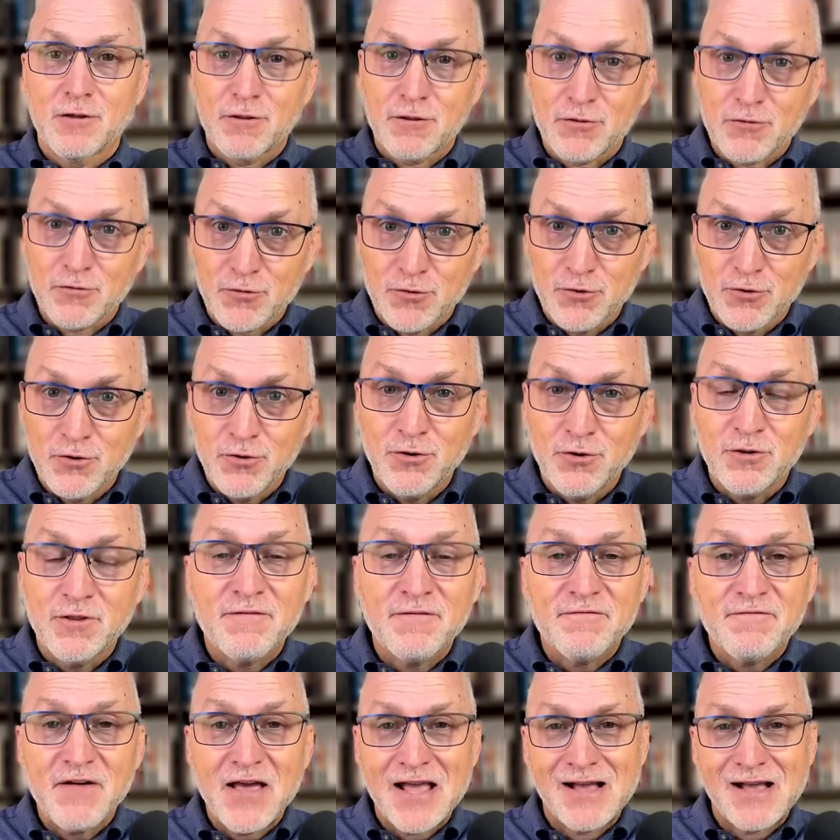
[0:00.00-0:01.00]
through the
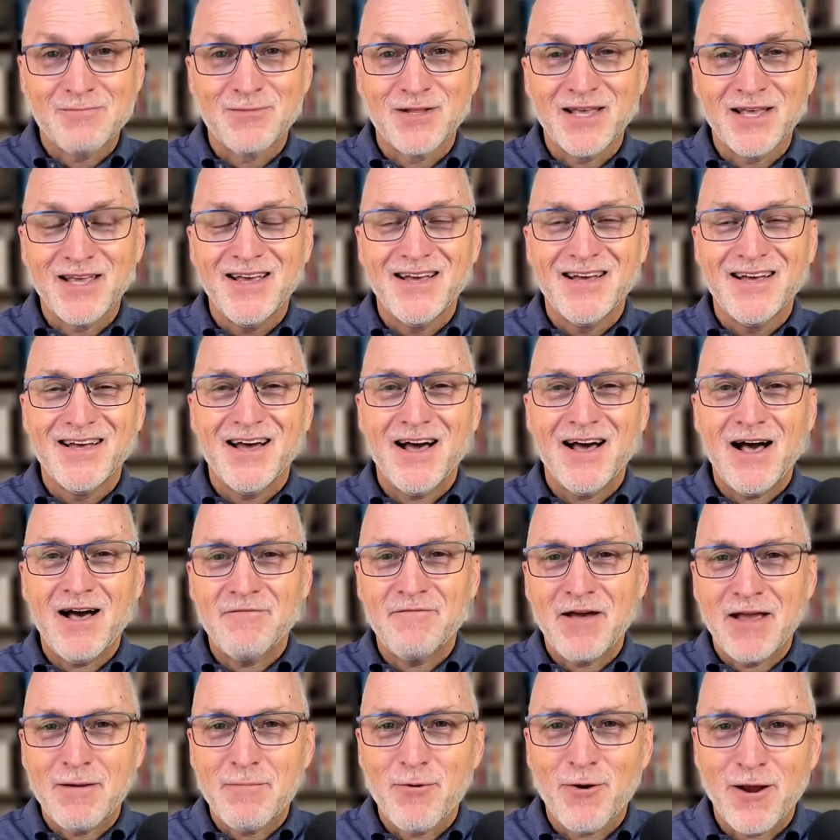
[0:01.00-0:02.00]
family of
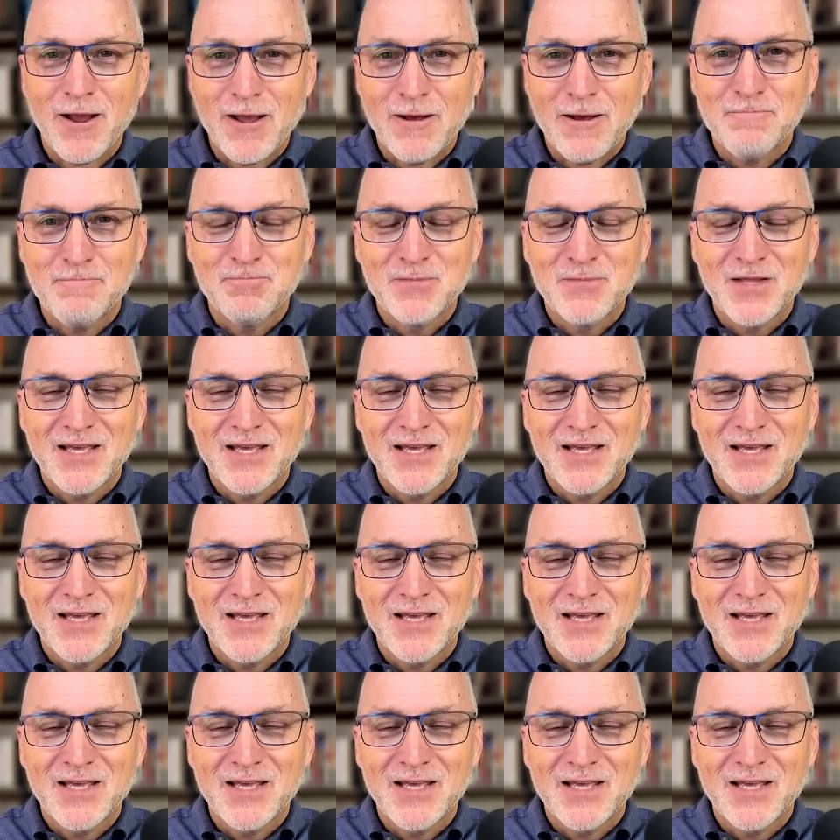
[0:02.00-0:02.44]
Abraham.